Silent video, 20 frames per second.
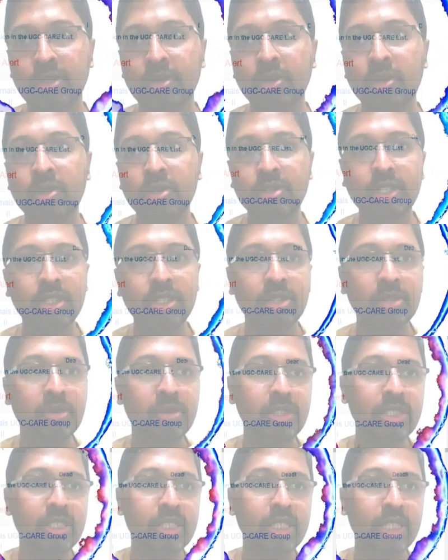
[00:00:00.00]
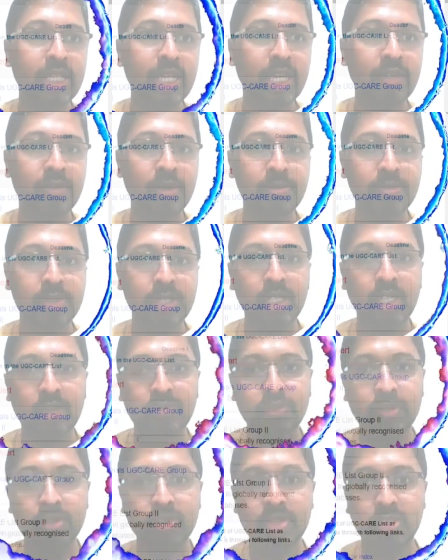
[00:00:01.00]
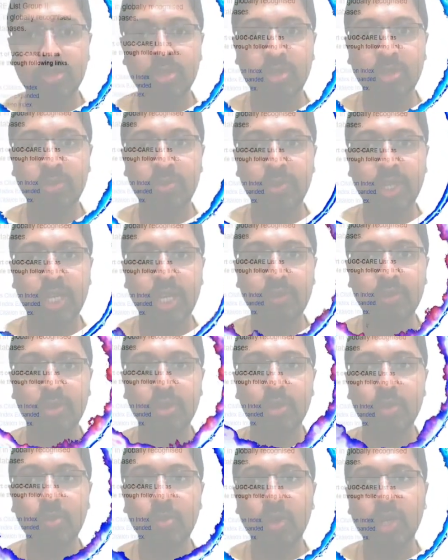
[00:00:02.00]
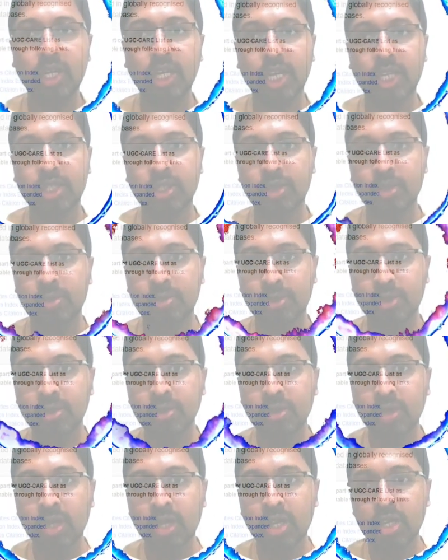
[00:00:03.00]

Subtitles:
go to the UGC CARE website, of course, you know we have group 1 and group 2.